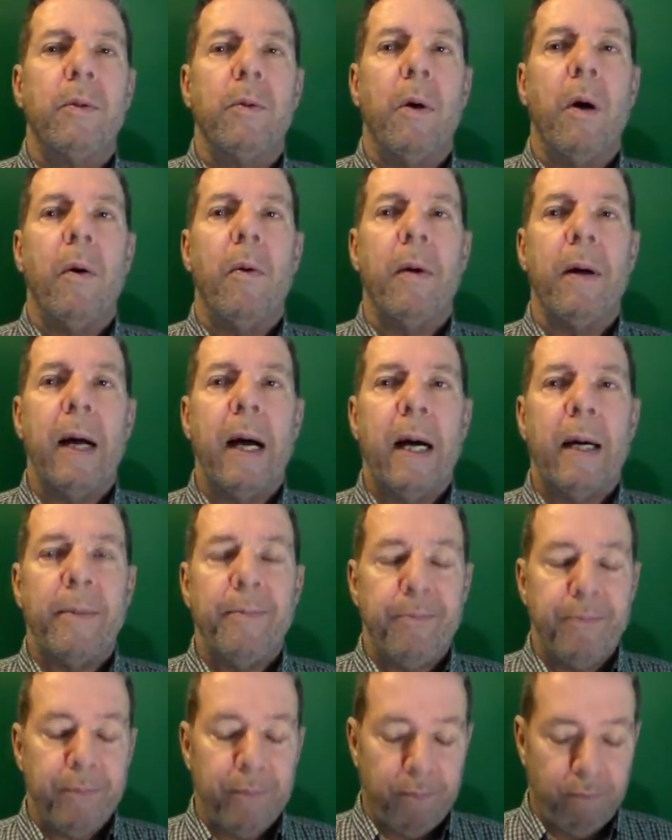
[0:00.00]
Growing
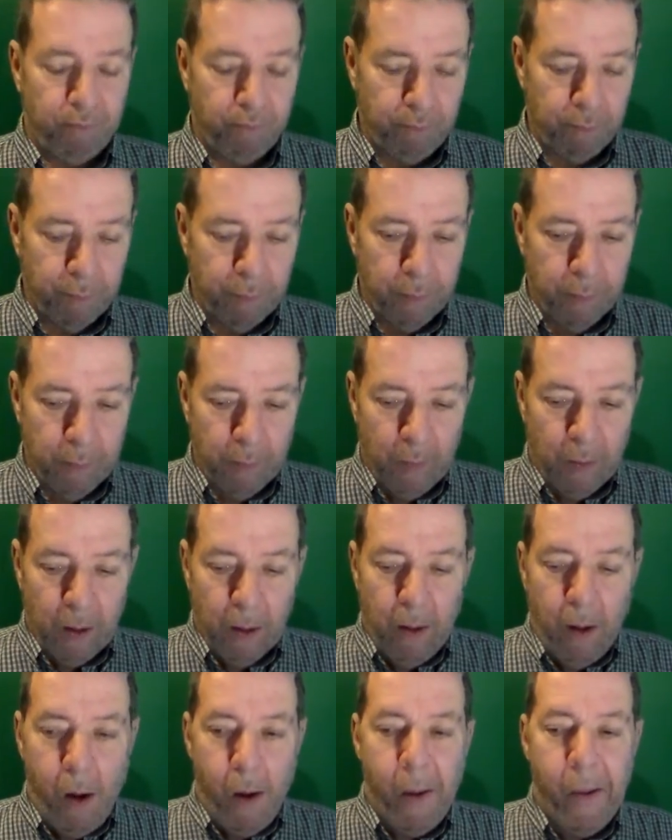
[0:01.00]
up,
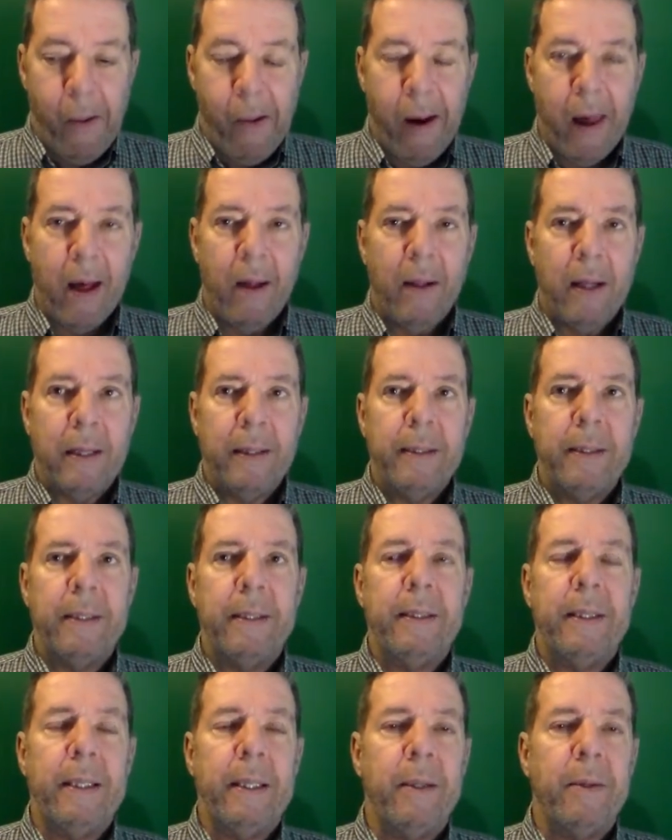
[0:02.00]
and
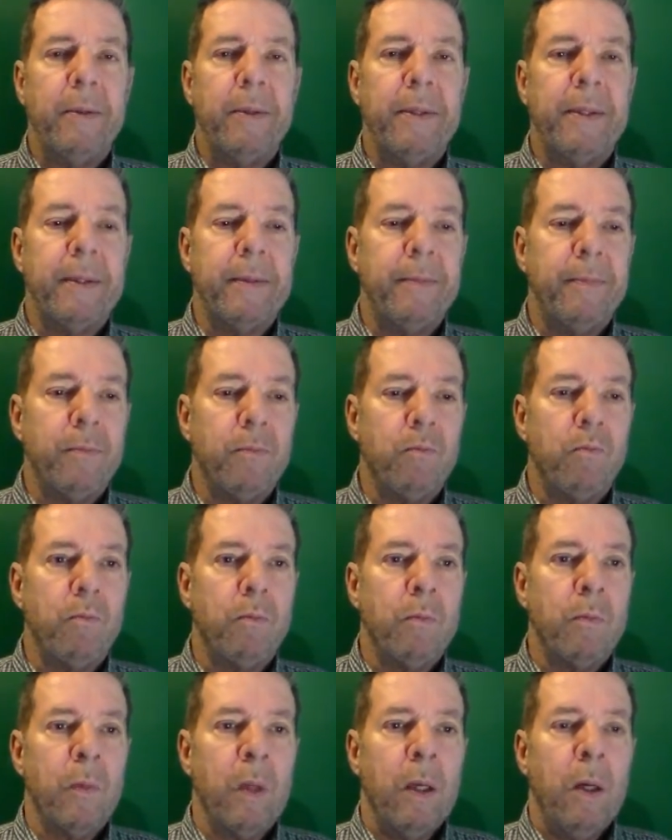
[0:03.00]
then he was
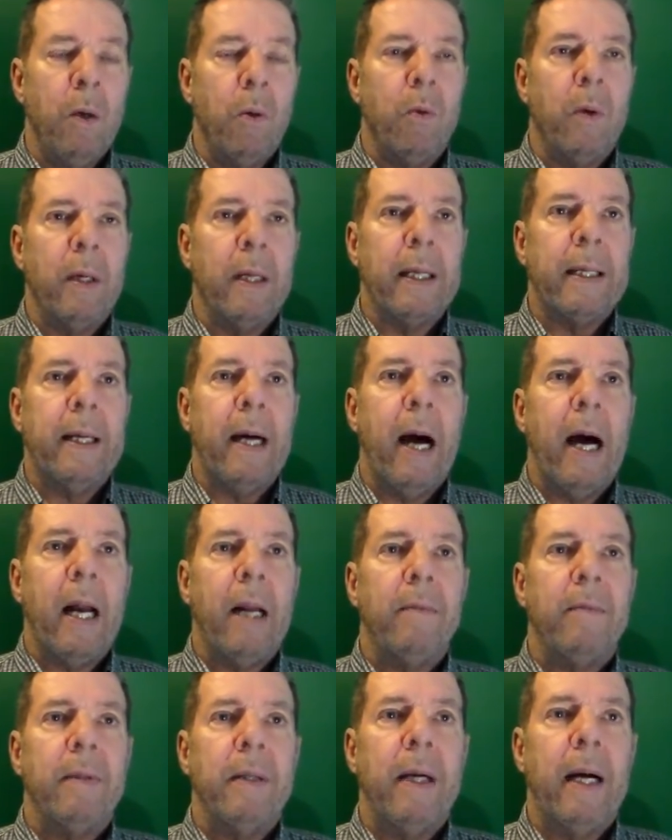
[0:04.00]
really
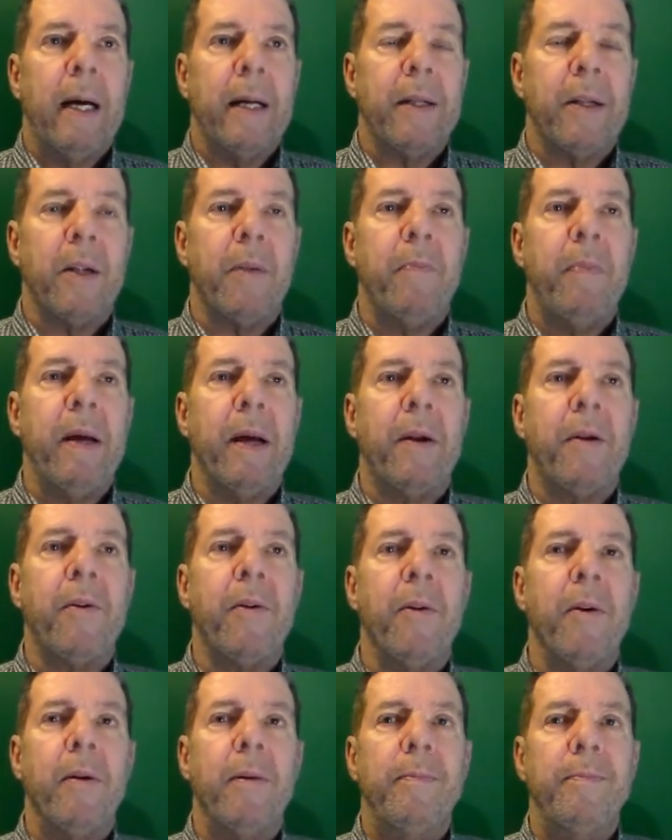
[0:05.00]
kind of, I just
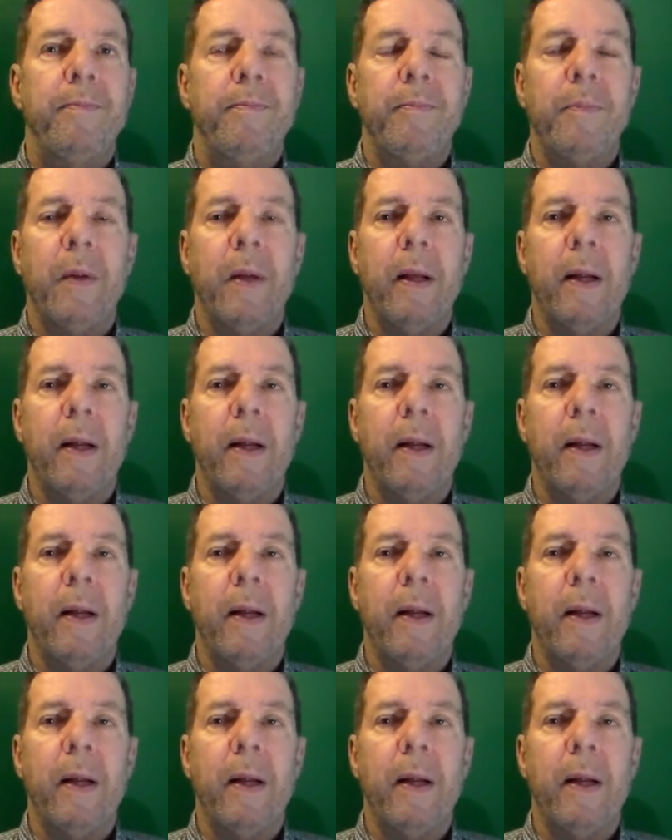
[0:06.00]
picture him,